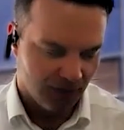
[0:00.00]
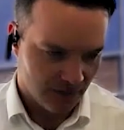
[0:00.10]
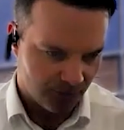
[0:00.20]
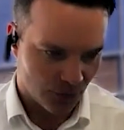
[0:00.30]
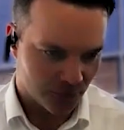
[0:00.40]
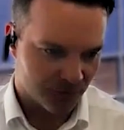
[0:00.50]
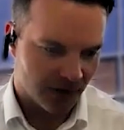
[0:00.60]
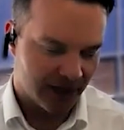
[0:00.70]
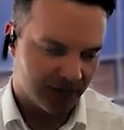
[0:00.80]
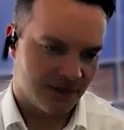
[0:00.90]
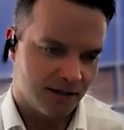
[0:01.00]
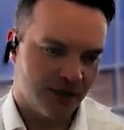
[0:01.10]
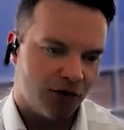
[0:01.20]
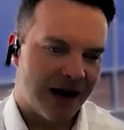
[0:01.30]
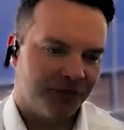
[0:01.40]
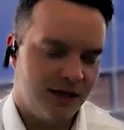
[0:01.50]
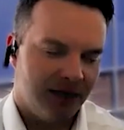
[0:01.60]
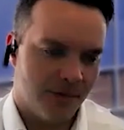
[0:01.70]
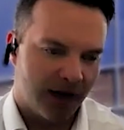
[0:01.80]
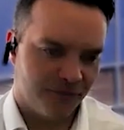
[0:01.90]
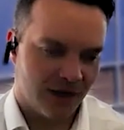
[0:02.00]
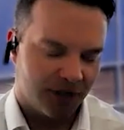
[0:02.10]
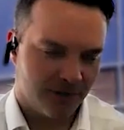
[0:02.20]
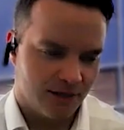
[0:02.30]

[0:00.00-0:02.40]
those related to graphene manufacturing.